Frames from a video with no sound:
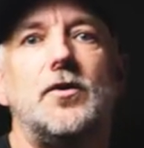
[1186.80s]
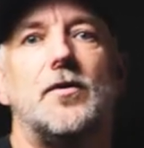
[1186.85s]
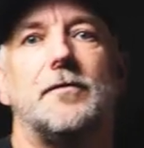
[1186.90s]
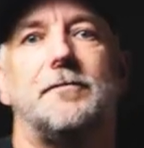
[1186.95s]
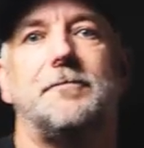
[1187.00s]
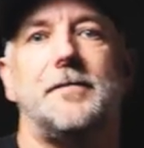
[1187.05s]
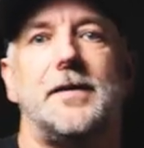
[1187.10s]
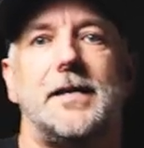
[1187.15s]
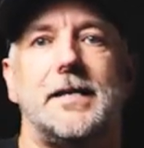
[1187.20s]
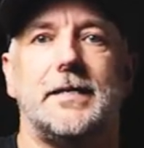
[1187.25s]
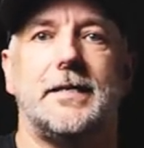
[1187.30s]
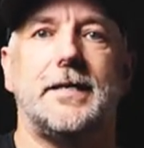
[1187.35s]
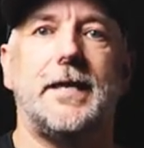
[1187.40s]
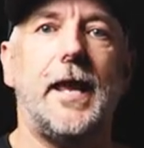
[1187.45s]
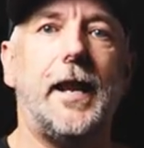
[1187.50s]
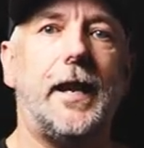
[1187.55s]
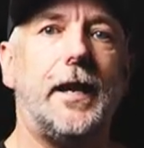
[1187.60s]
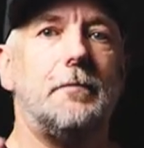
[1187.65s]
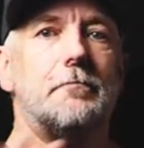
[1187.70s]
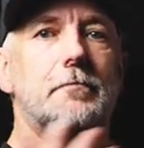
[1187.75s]
your feet,
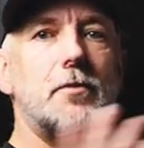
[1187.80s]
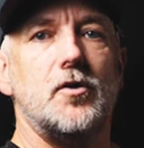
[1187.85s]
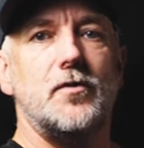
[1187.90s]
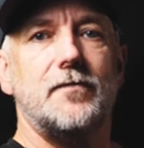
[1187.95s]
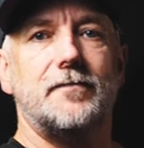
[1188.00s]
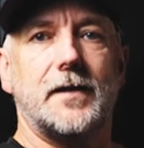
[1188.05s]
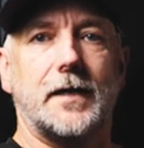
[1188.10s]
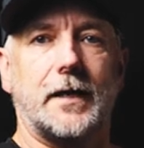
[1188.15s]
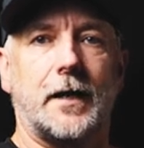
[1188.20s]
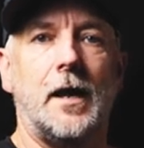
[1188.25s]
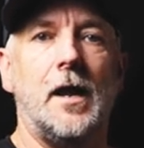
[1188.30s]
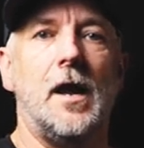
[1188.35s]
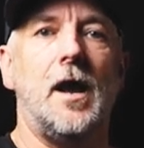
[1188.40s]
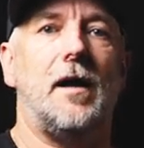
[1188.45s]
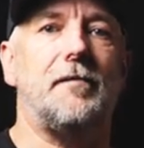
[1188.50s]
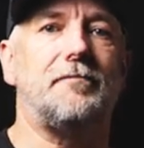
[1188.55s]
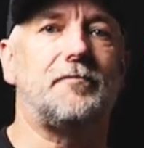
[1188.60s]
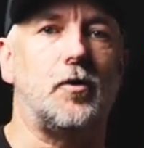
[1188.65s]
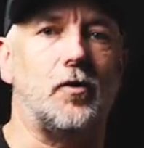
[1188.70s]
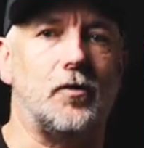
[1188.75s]
getting moving.
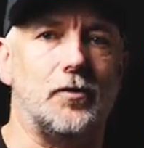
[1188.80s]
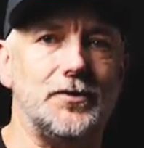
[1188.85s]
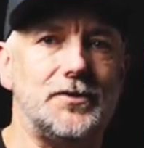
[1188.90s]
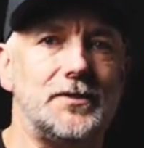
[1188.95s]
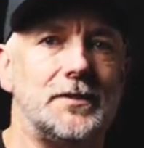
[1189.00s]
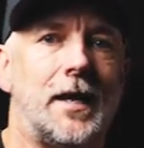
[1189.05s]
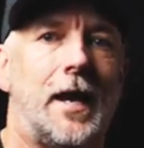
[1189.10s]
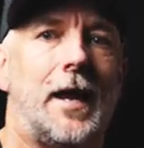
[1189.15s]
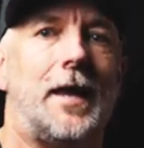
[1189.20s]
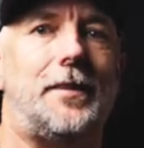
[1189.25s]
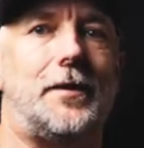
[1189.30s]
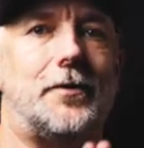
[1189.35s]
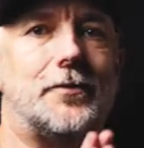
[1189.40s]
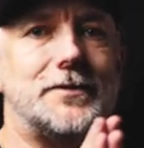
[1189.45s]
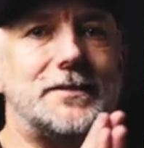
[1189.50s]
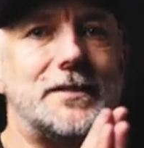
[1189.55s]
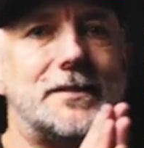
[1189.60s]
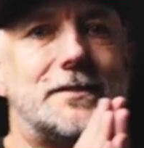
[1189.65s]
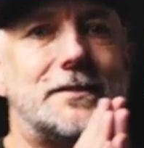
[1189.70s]
Of course, there is a